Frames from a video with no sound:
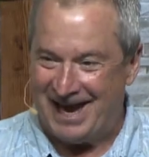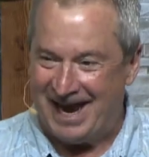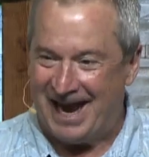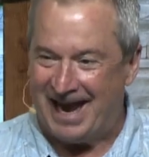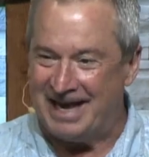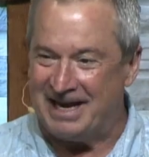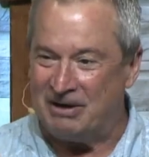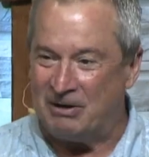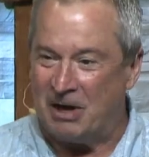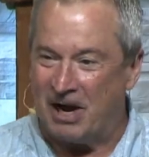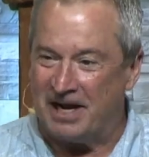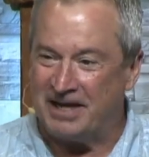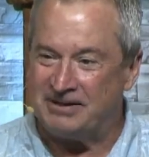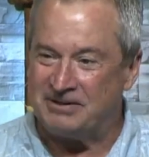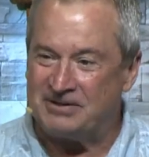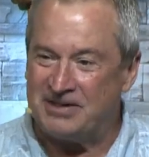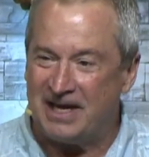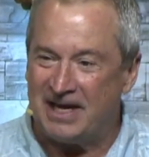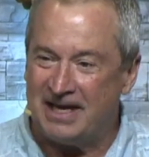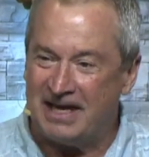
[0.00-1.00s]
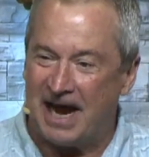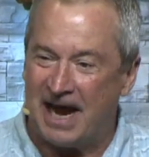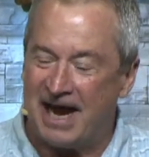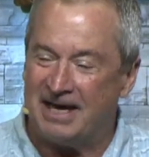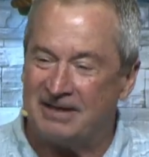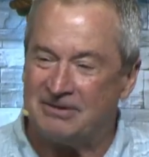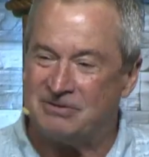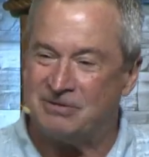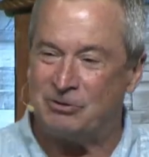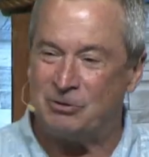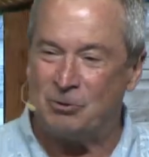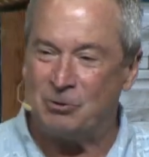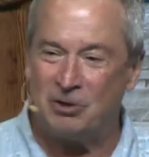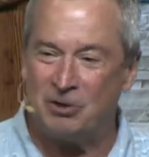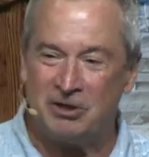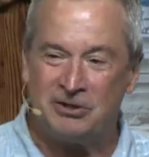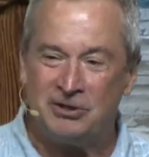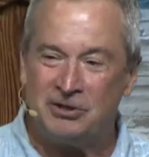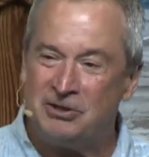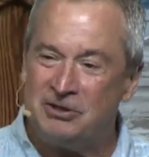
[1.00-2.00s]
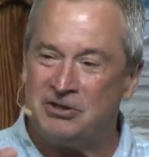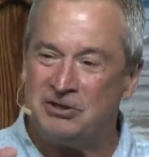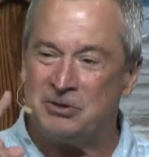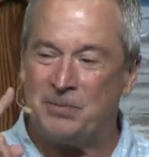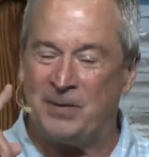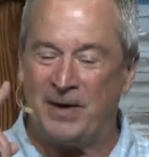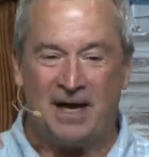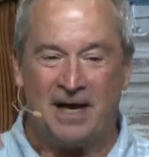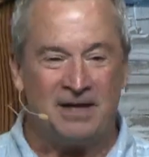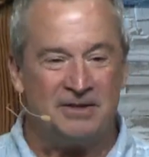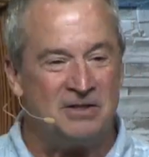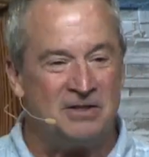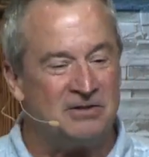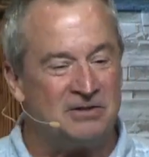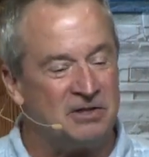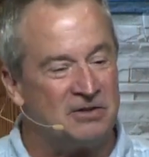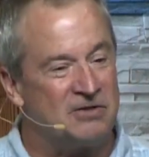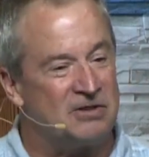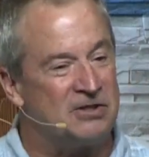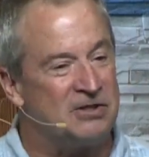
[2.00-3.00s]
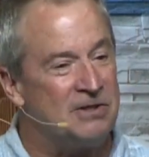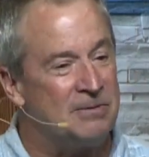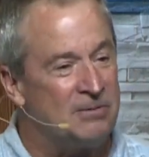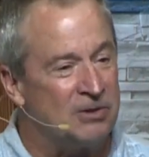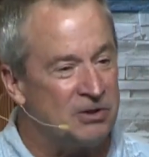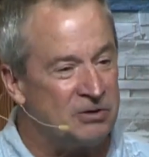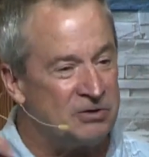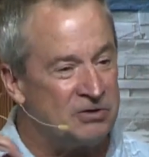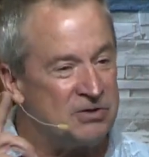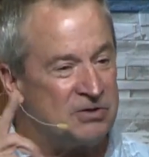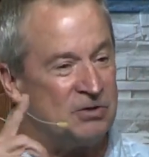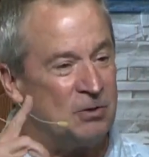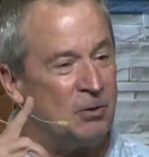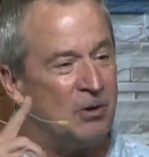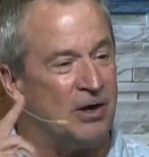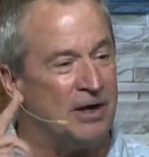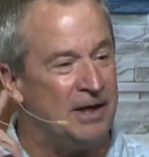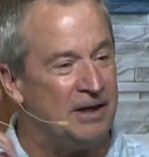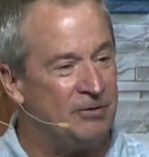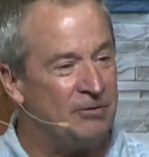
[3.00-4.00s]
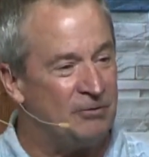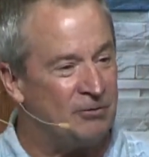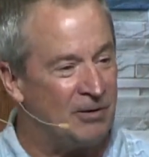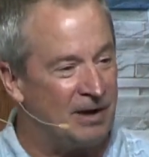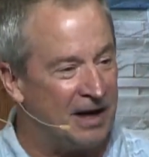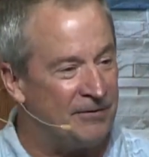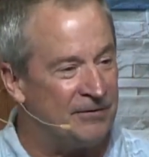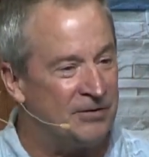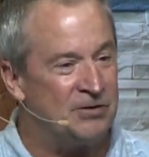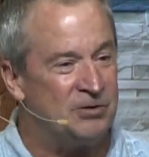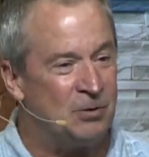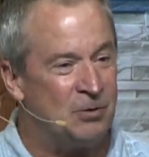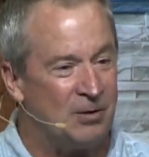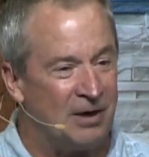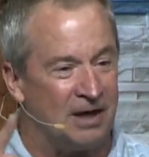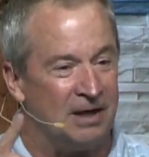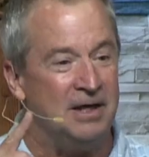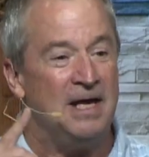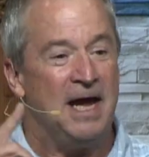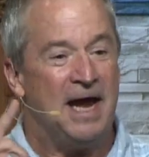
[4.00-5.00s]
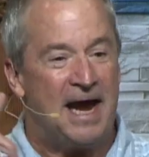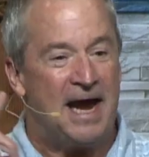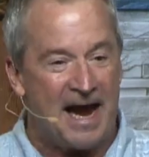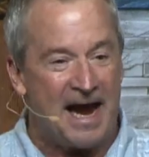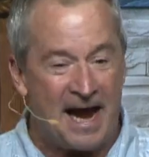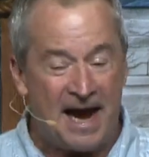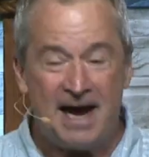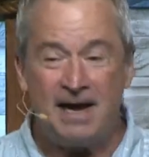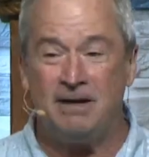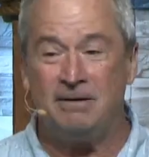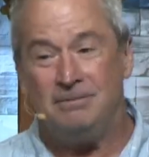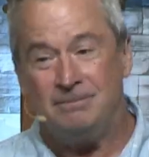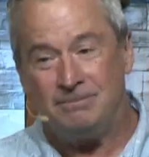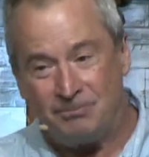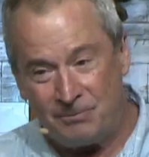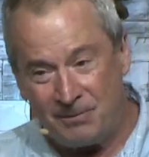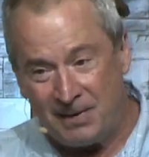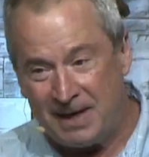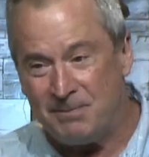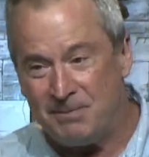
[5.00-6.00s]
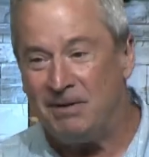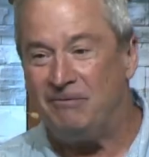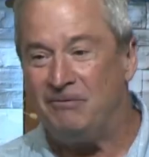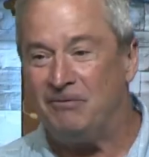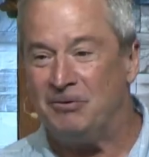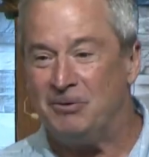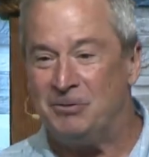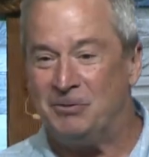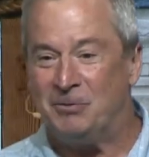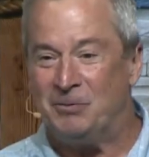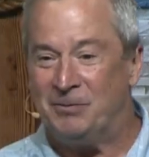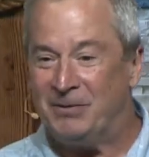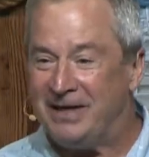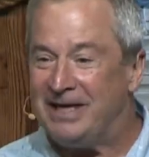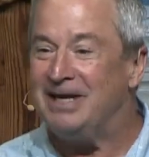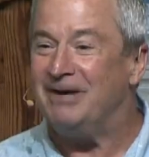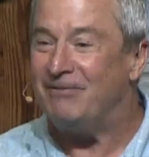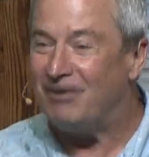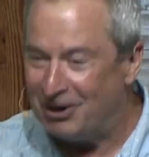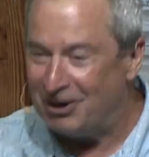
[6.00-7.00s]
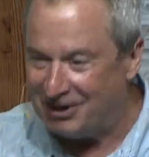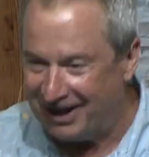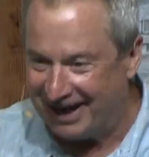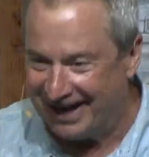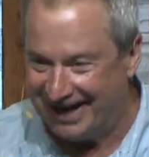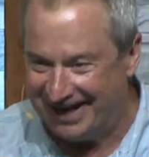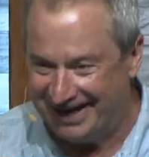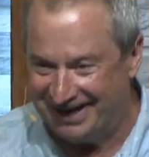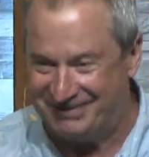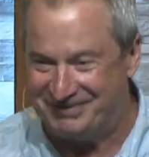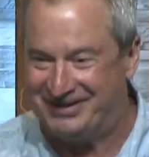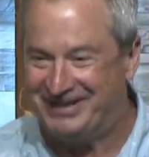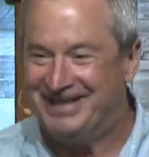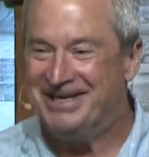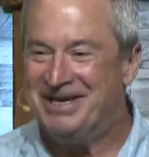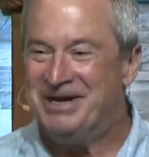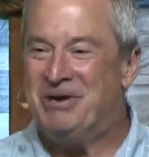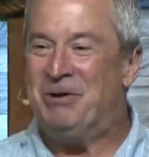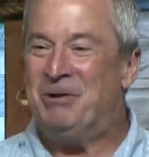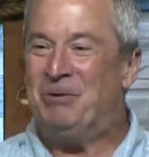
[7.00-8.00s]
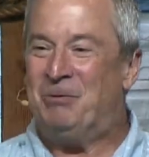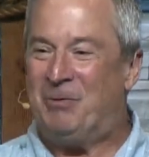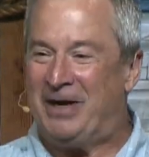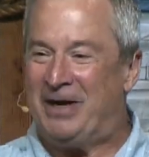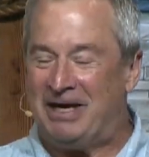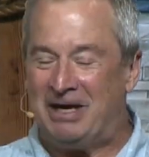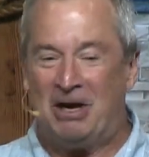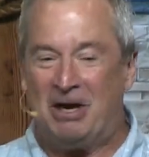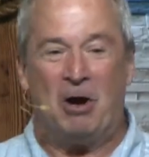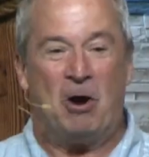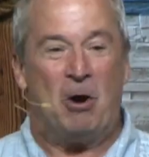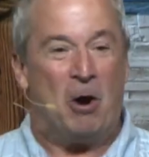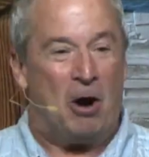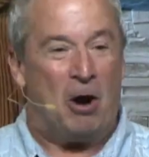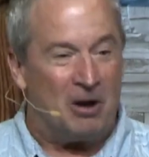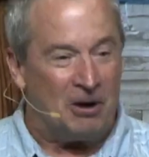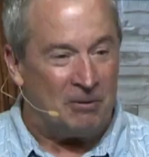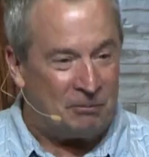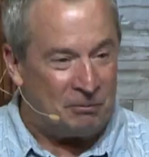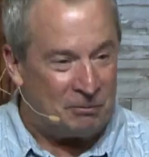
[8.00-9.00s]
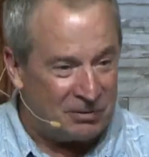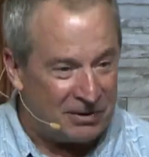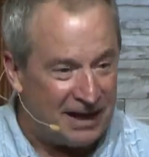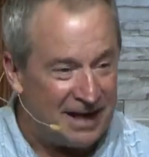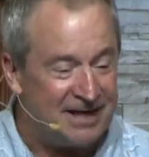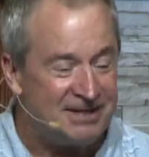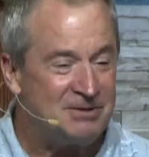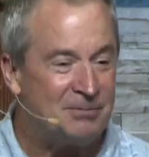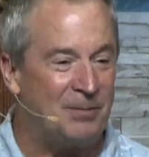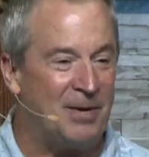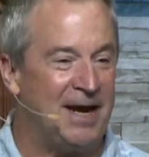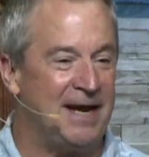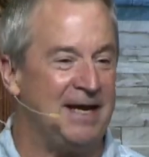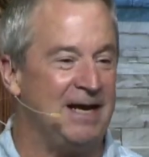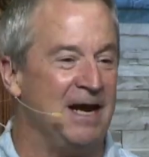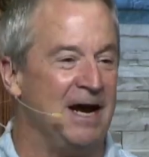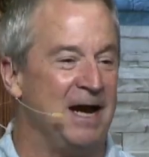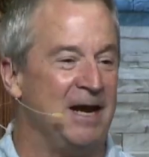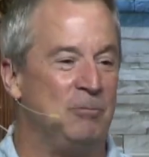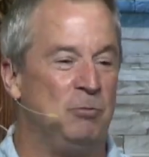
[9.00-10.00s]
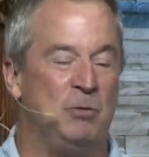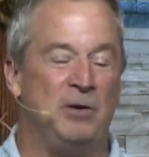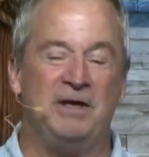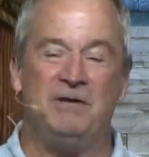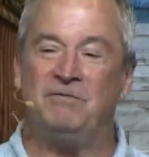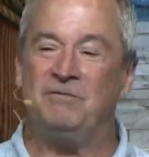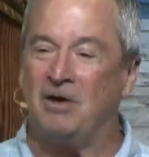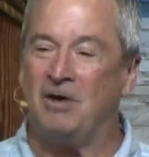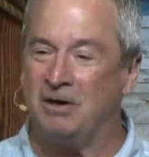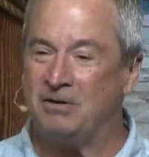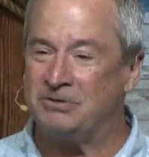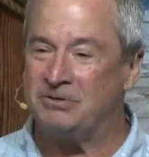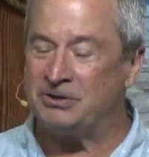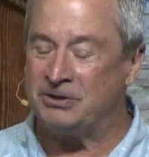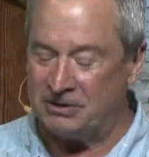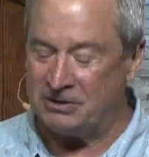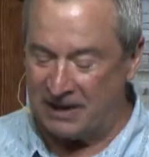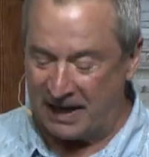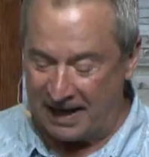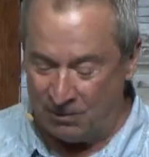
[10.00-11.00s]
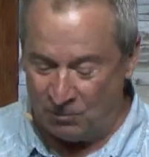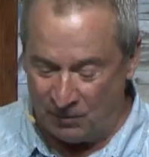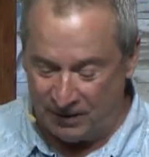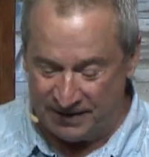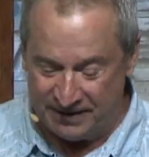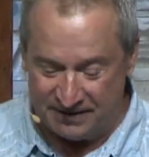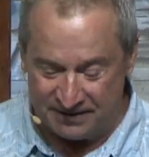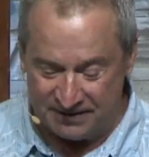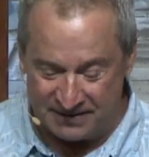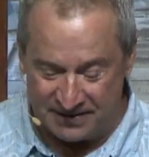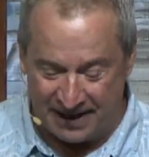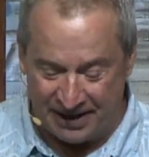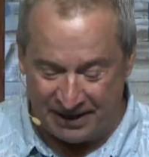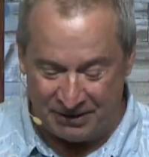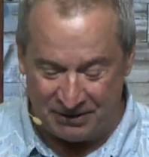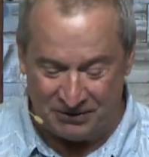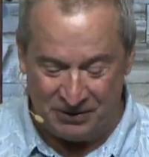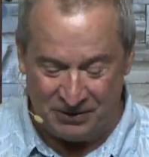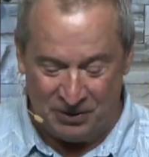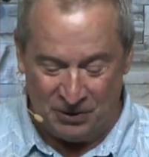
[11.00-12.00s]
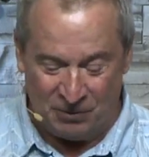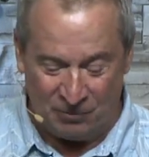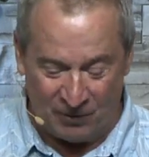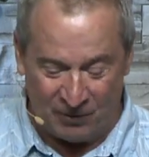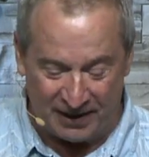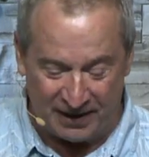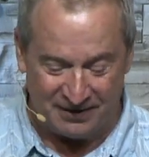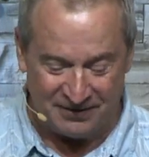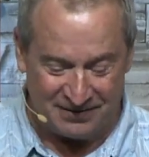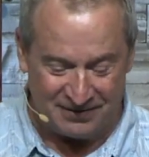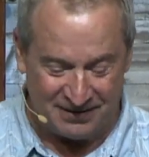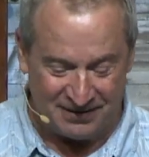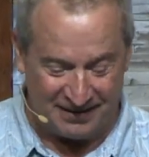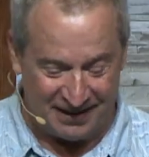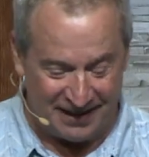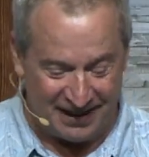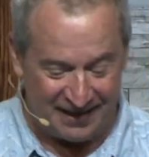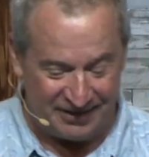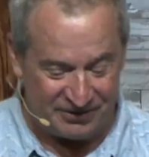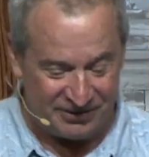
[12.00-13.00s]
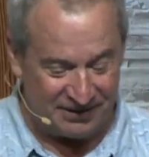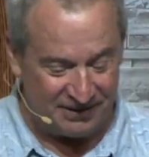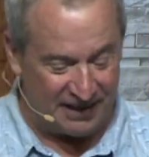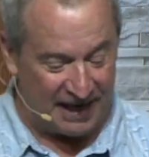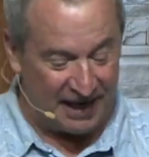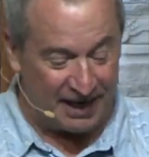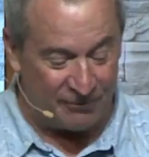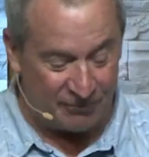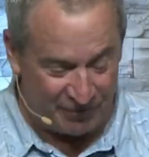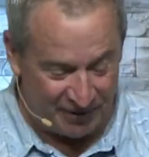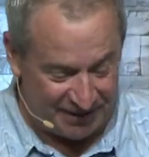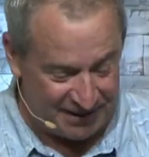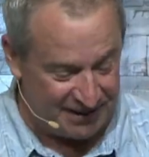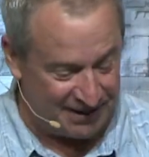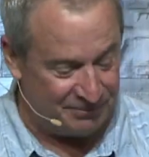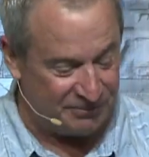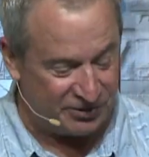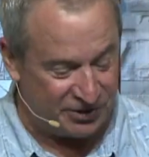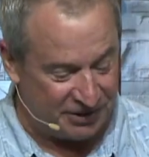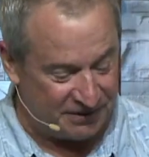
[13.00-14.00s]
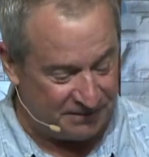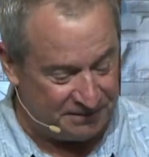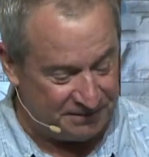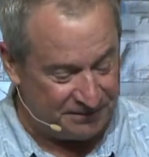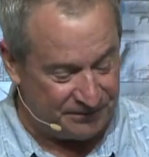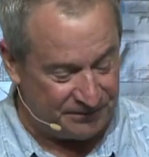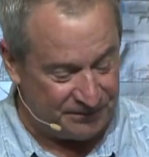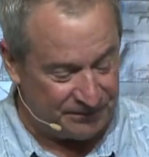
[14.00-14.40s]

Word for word: And I say as the Torah turns because it's a similar story throughout the Torah. And maybe for many of our lives, we are blessed by God. We falter and we desire reconciliation and redemption.